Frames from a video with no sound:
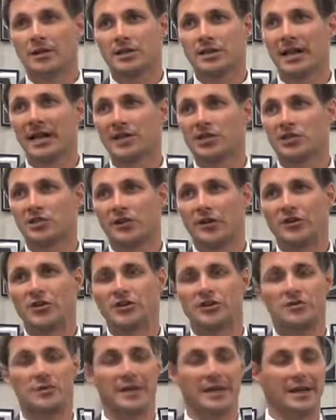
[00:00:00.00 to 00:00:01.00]
God
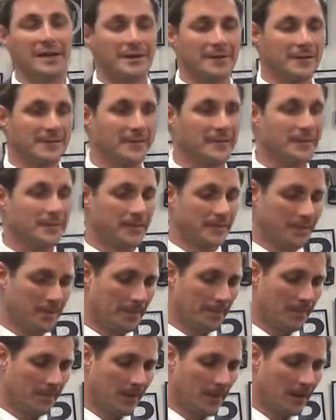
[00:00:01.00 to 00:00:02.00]
searched me.
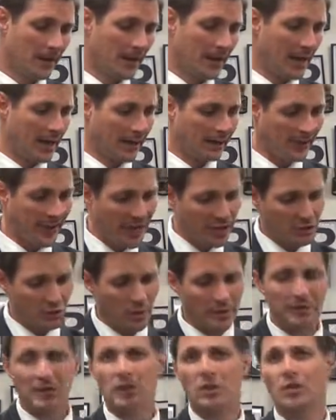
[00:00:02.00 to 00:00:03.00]
And that's
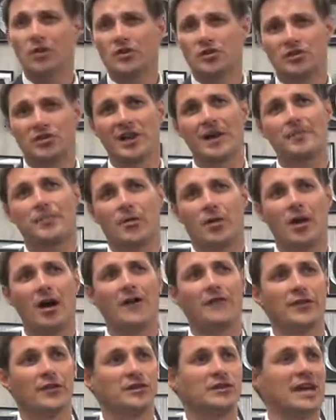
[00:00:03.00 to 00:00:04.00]
what the Lord's Supper
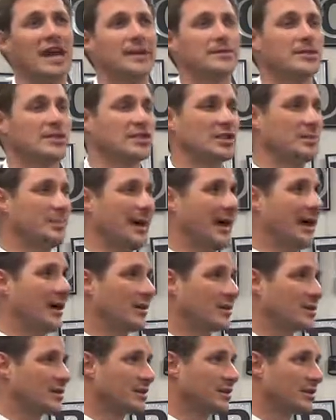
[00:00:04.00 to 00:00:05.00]
oftentimes is
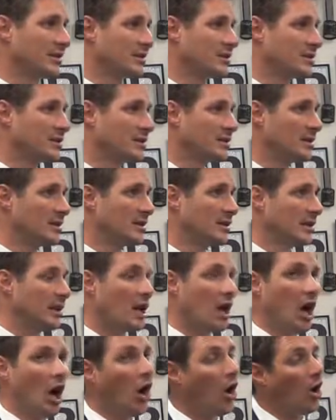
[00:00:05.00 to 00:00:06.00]
about.
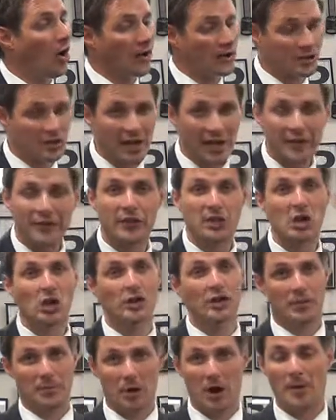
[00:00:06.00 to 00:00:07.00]
Oh, it's not the
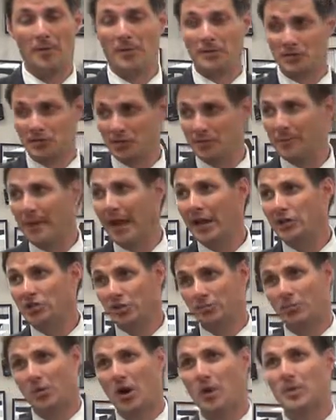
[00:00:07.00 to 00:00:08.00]
only purpose. The
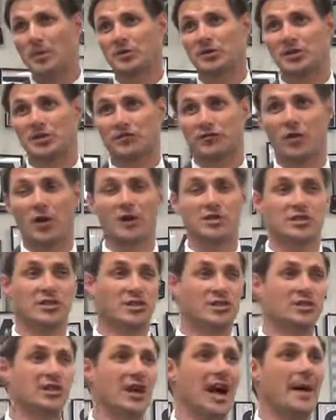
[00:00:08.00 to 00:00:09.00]
major purpose is for us to
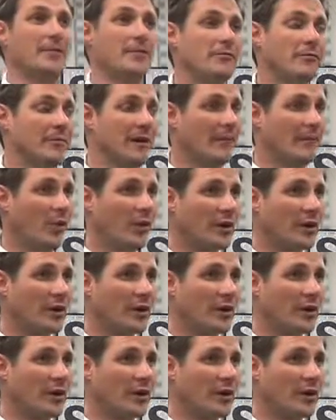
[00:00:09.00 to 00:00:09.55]
stop and remember